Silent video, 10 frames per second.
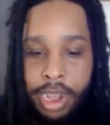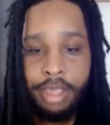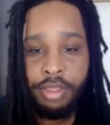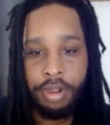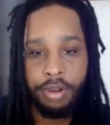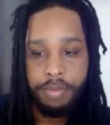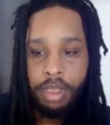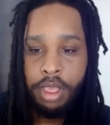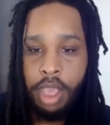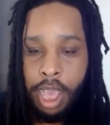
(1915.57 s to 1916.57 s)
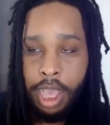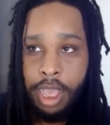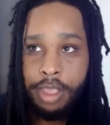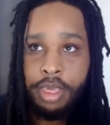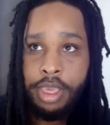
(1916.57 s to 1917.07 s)
excerpt
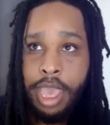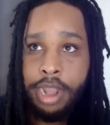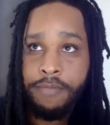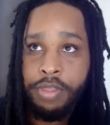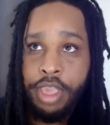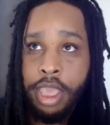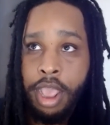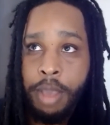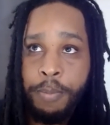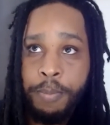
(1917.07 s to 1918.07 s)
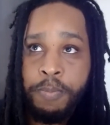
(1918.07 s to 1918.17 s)
uh, to kind of set up